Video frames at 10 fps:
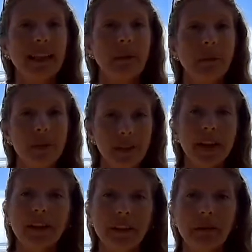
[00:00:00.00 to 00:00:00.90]
and put
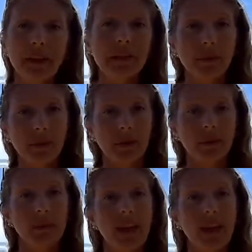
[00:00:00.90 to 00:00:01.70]
together your Facebook group.